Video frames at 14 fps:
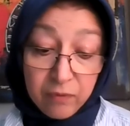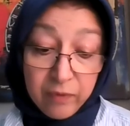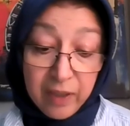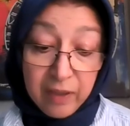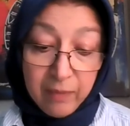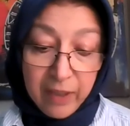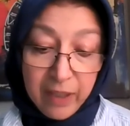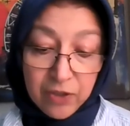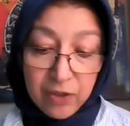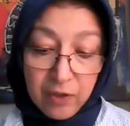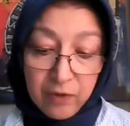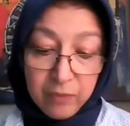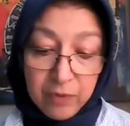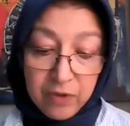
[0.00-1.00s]

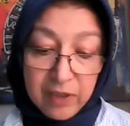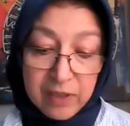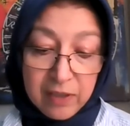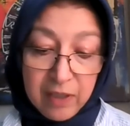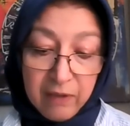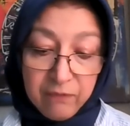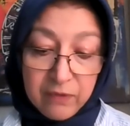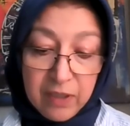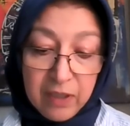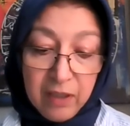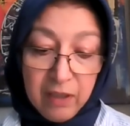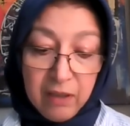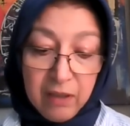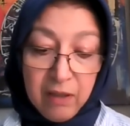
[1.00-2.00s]
reimagining community
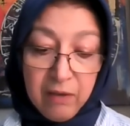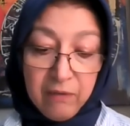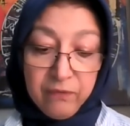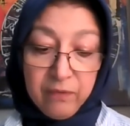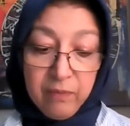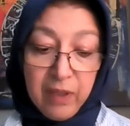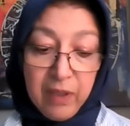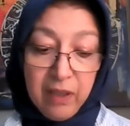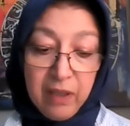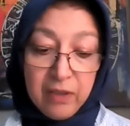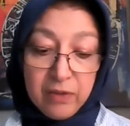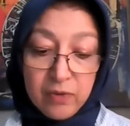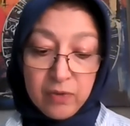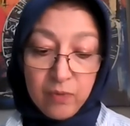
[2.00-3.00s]
safety for
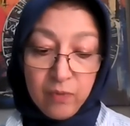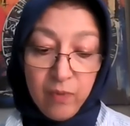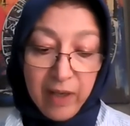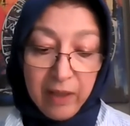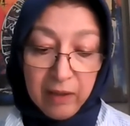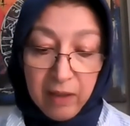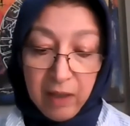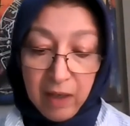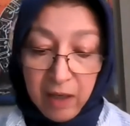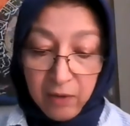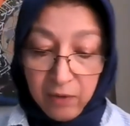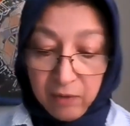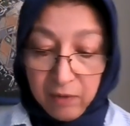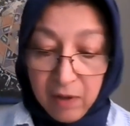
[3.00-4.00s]
me is when
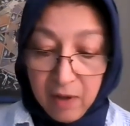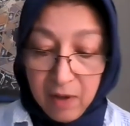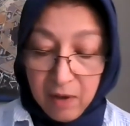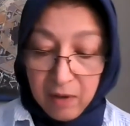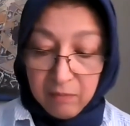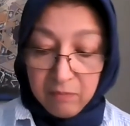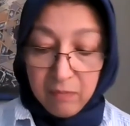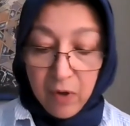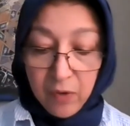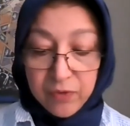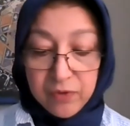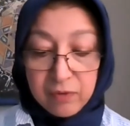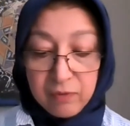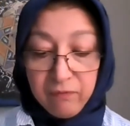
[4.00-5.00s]
our
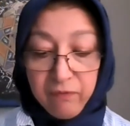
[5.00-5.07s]
most